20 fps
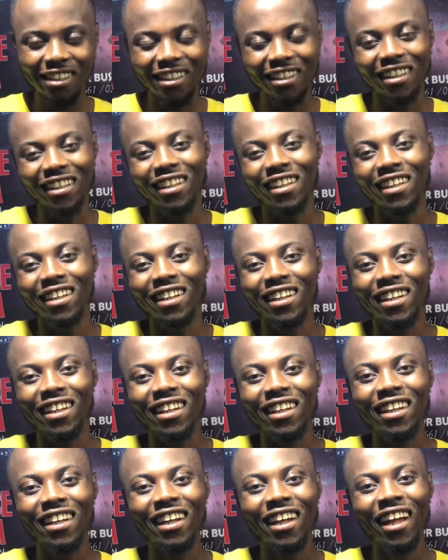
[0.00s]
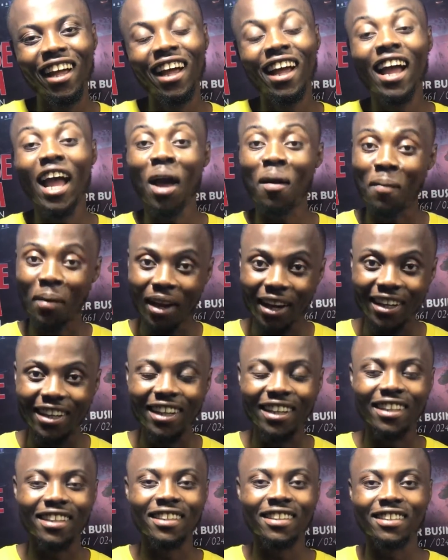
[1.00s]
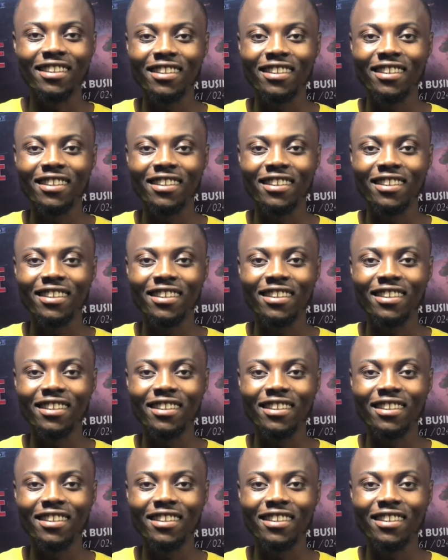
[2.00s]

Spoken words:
a